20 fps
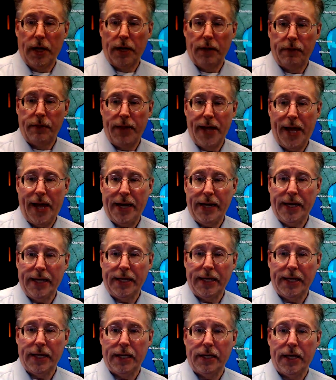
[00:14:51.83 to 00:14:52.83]
that
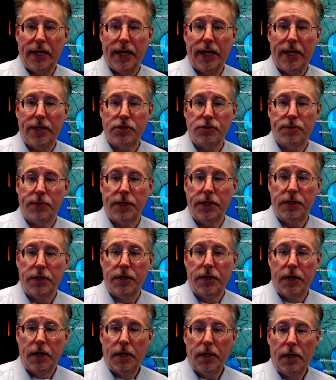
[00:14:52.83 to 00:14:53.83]
again has been
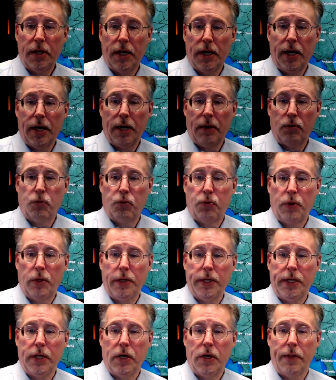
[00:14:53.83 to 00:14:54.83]

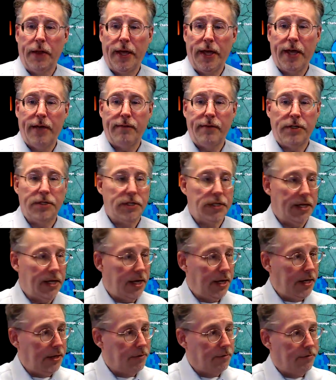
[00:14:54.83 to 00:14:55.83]
really on the heavy
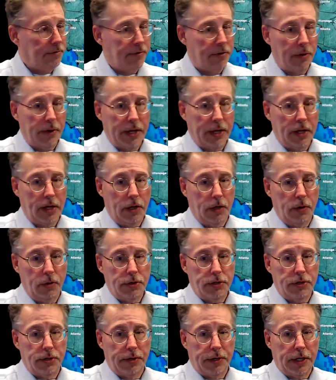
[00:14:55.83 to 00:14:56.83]
side, very close
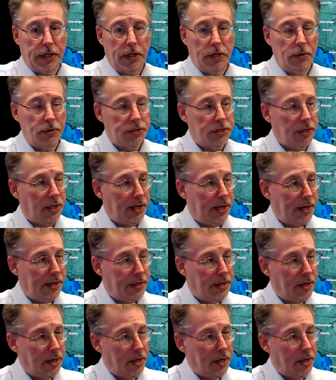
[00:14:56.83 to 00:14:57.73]
to the coastline,